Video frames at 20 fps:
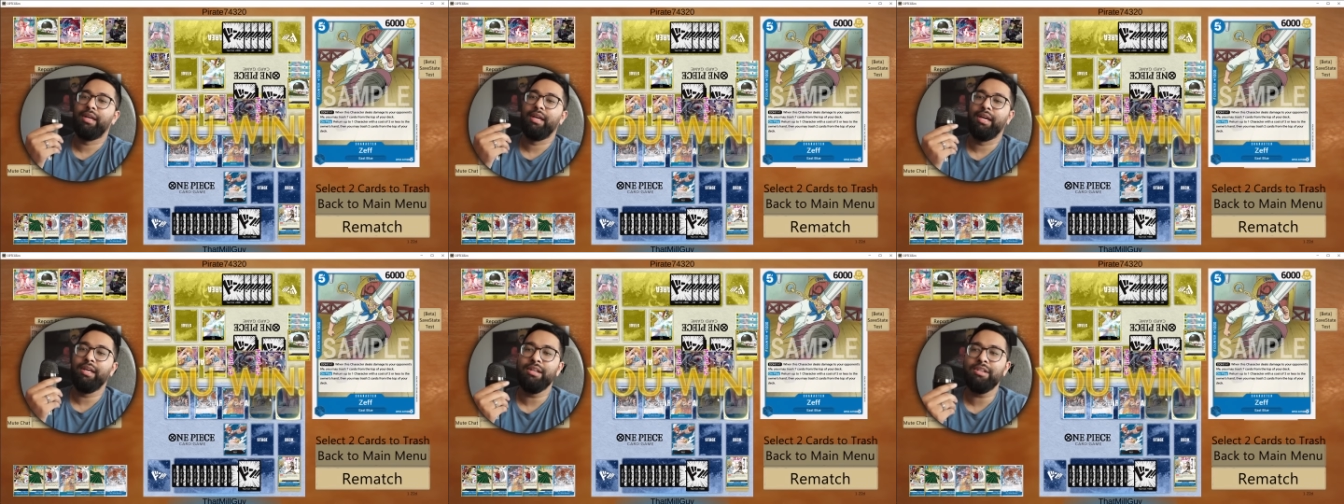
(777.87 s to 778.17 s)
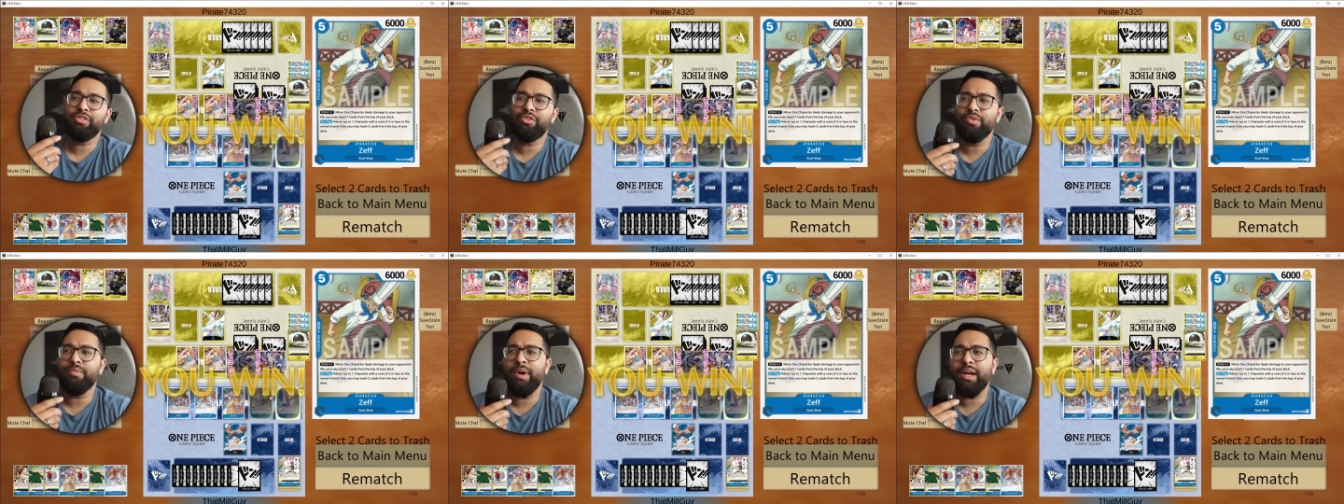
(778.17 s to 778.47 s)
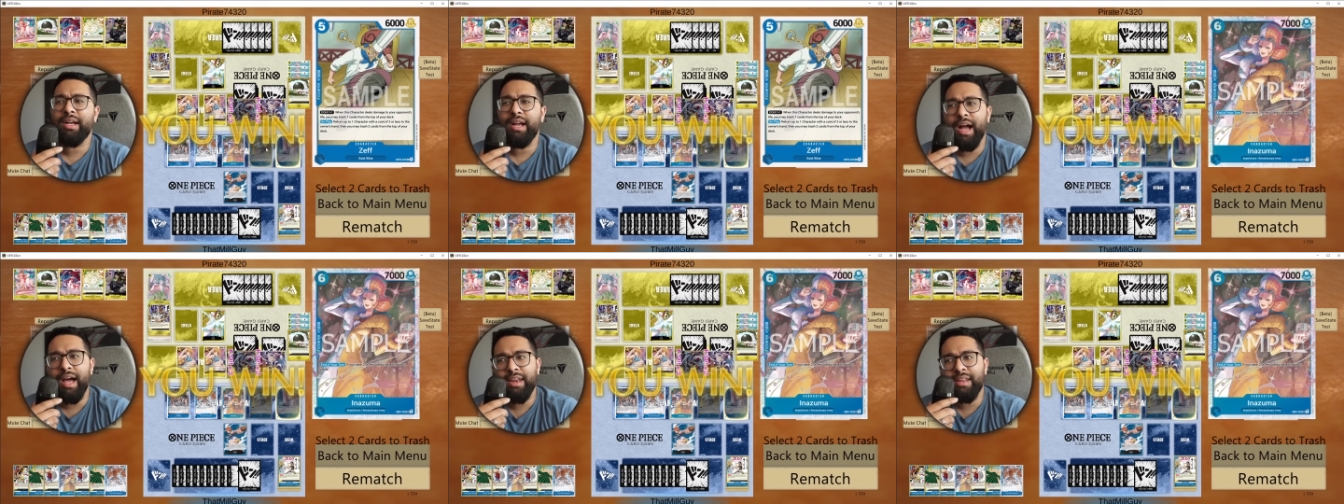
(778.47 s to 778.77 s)

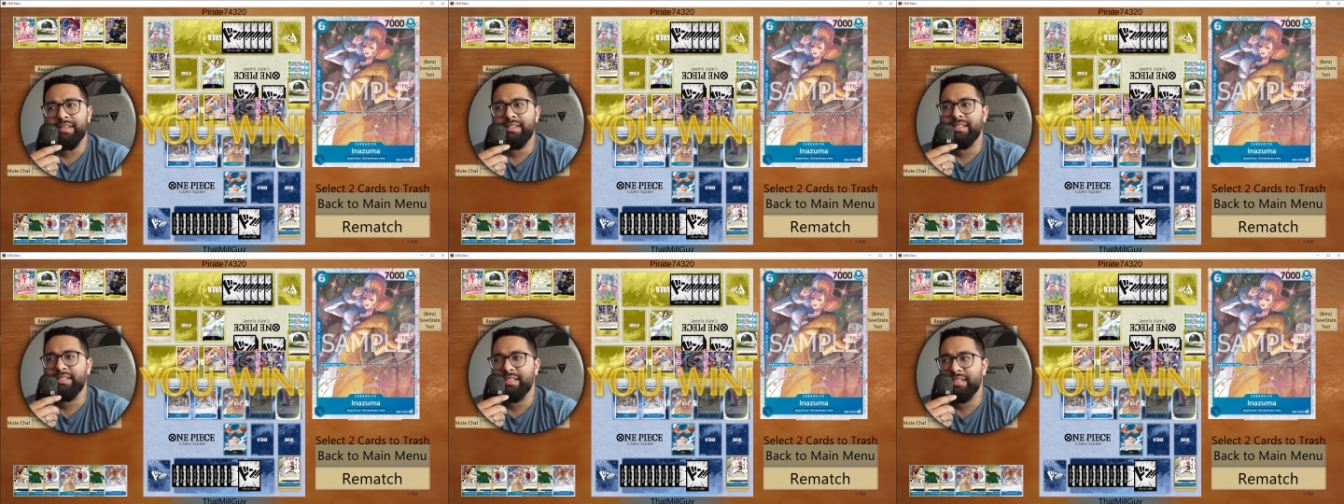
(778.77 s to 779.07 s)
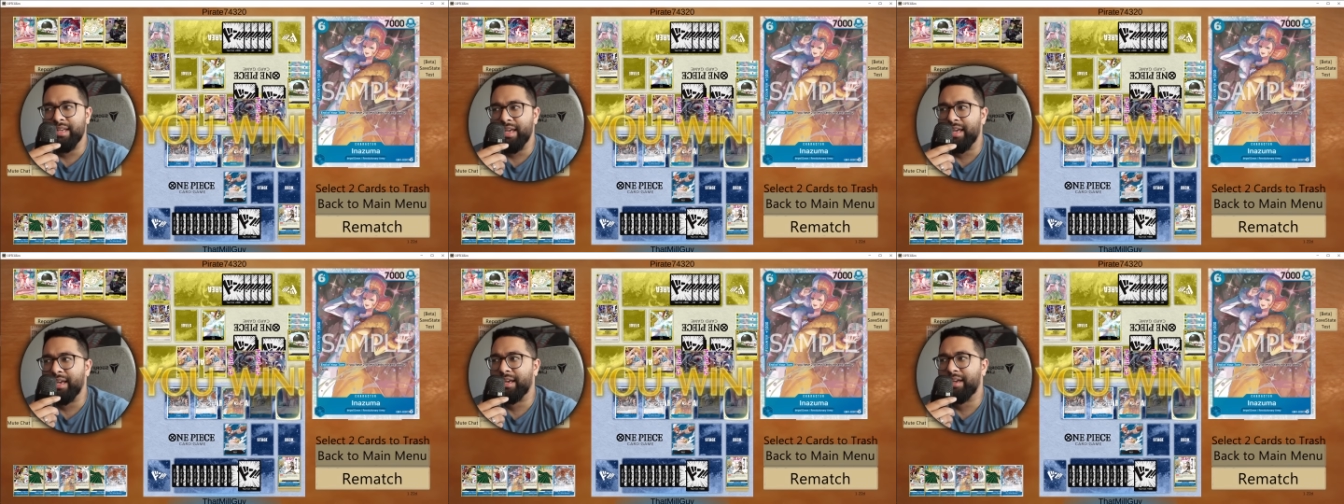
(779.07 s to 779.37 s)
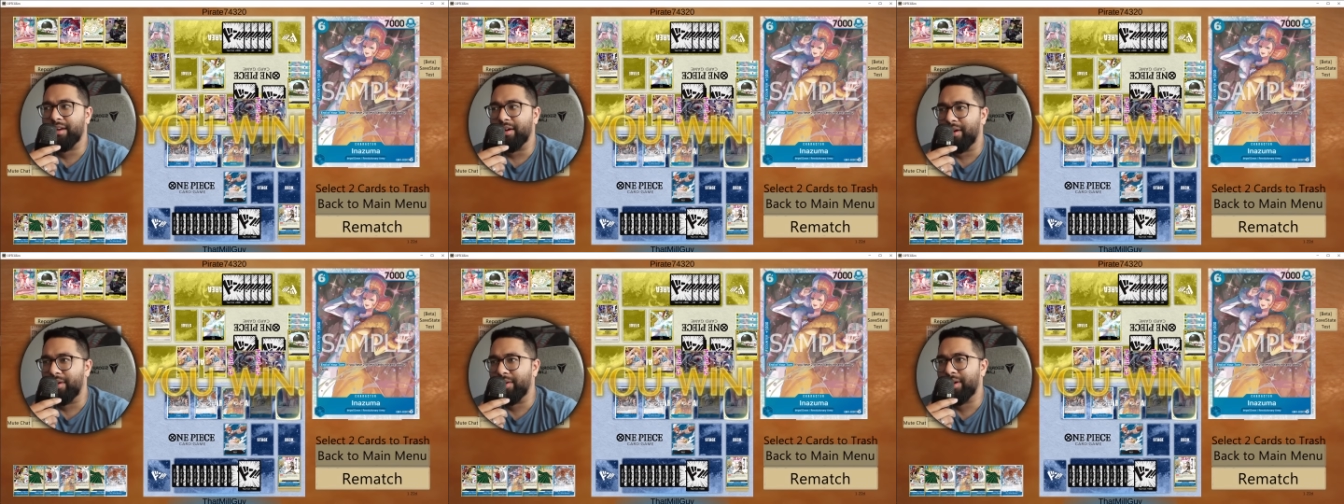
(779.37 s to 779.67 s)
Inazuma kind of
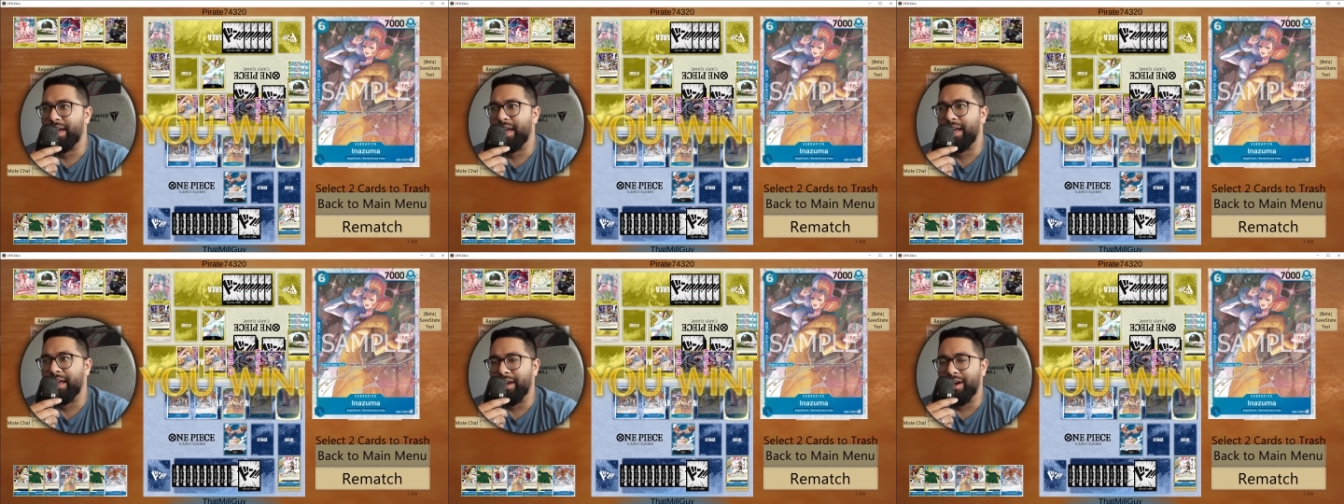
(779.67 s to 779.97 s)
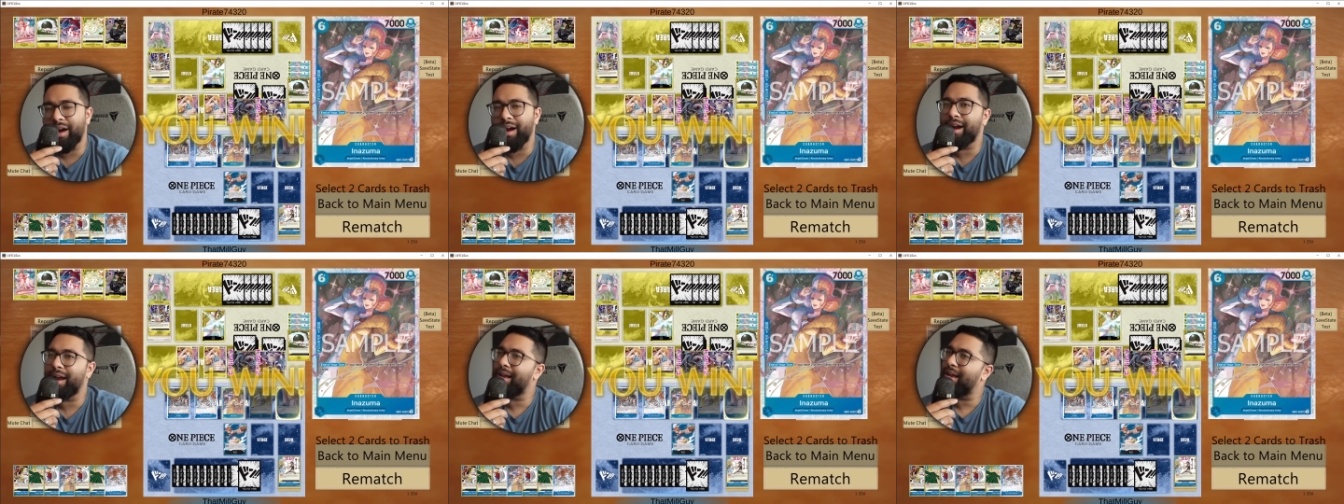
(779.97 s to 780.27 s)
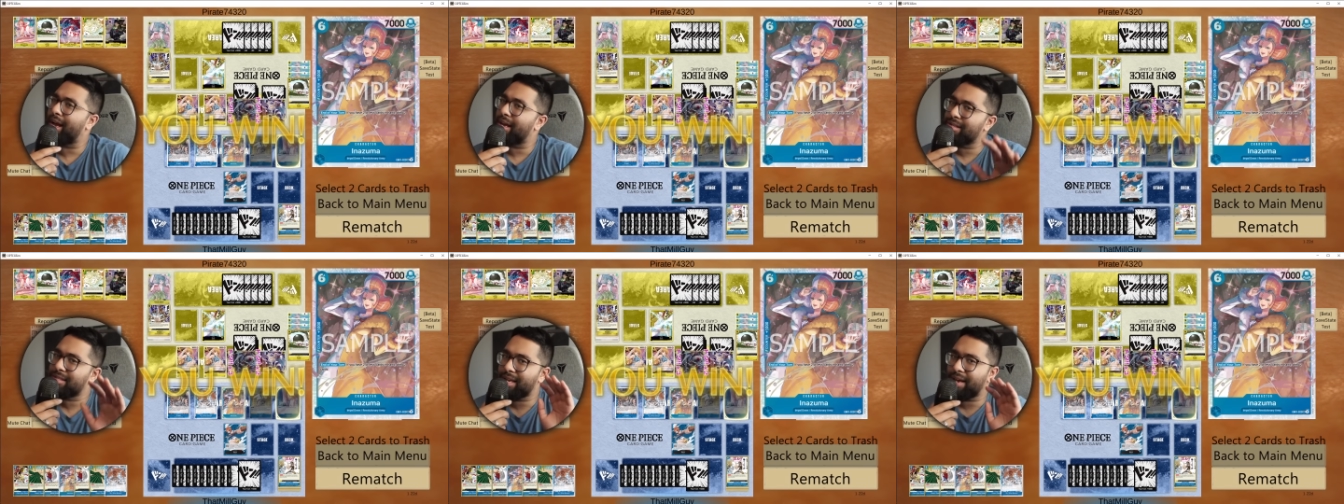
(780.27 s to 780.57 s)
sick. Okay, all right.
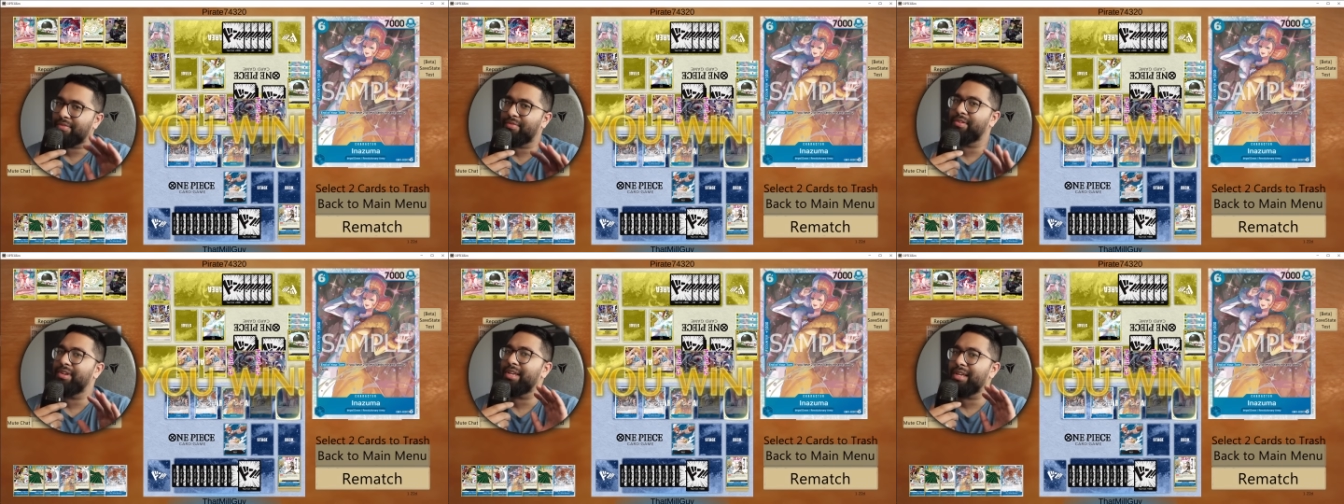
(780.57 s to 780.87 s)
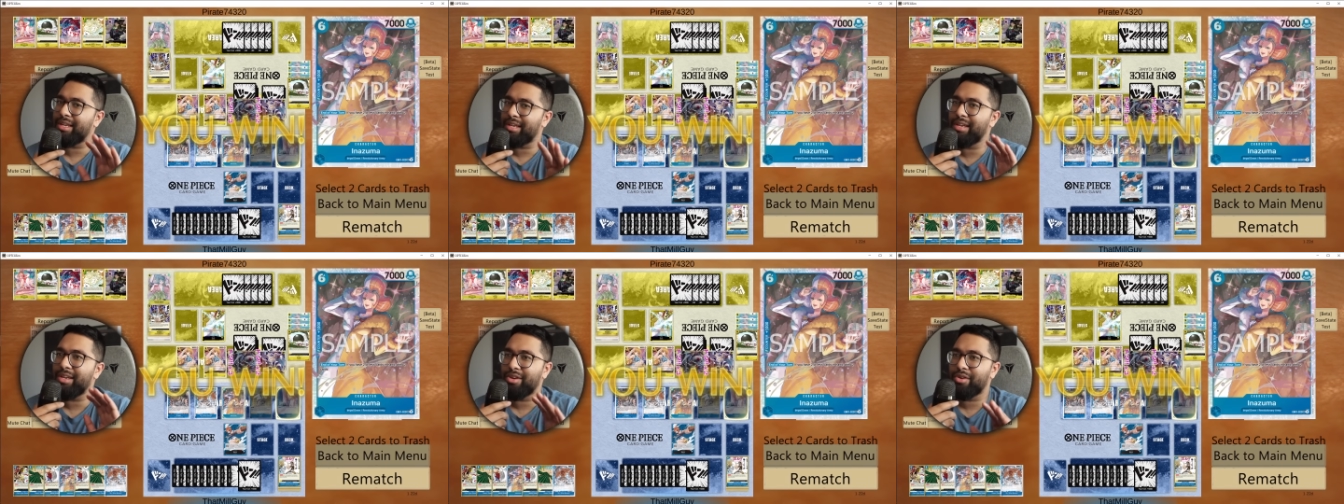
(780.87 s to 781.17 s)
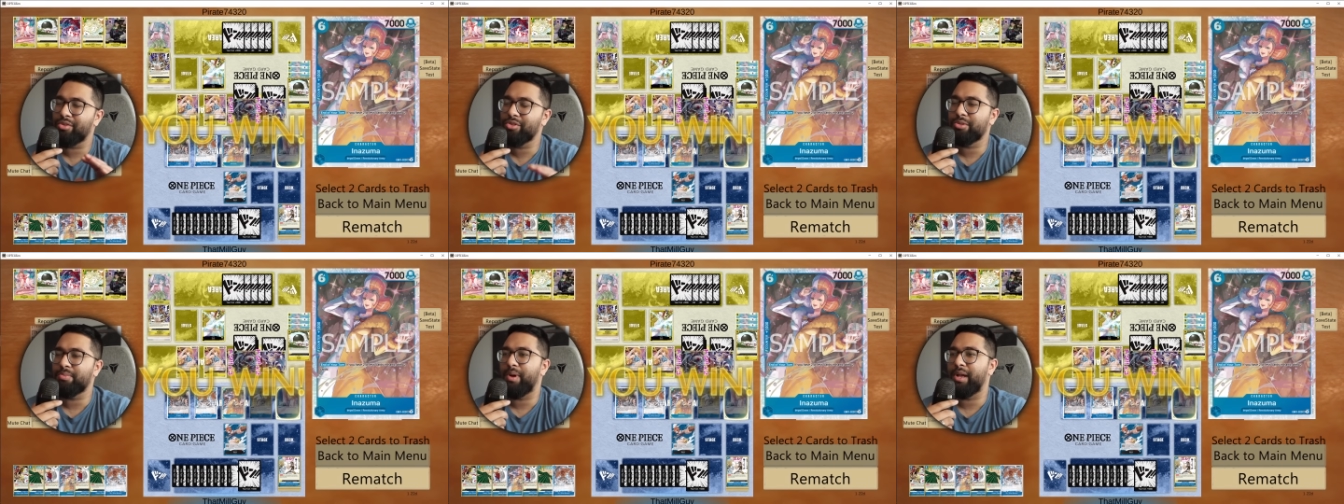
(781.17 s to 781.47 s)
I definitely, you
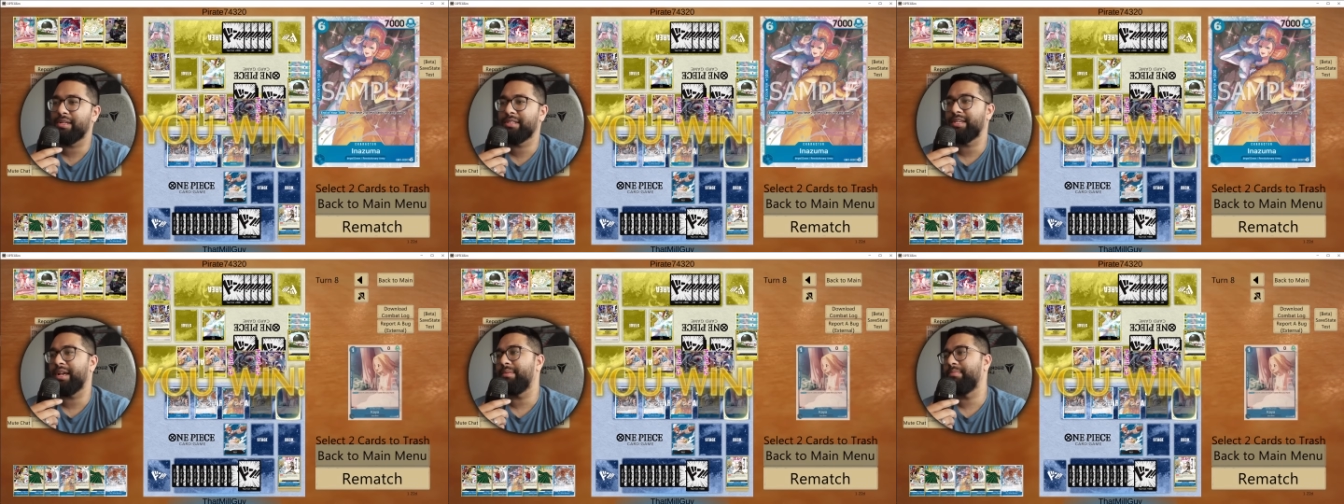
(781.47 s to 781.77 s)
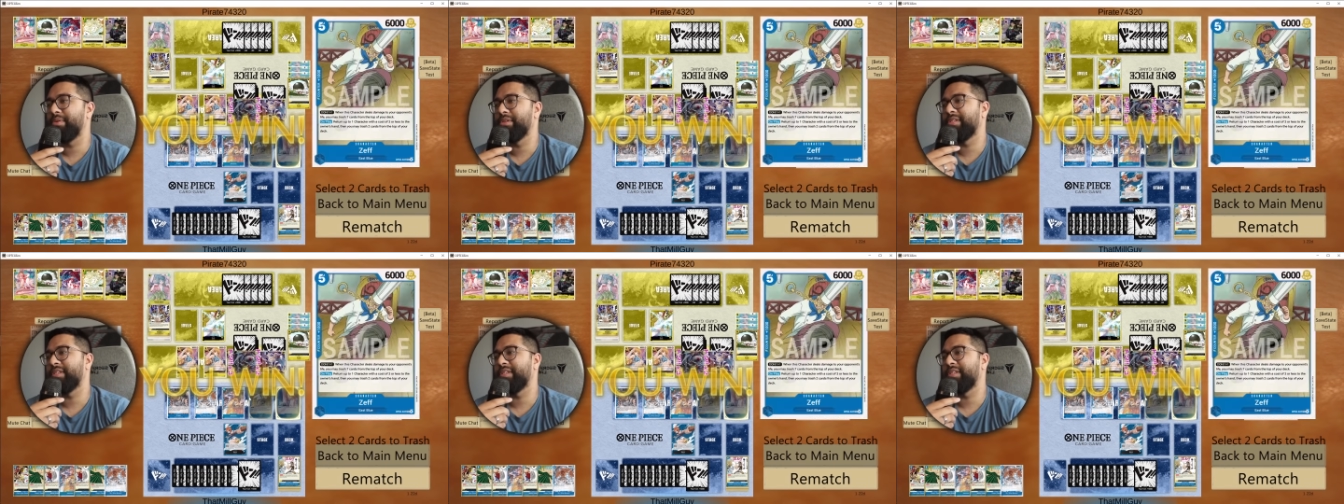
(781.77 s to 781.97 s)
know, small sample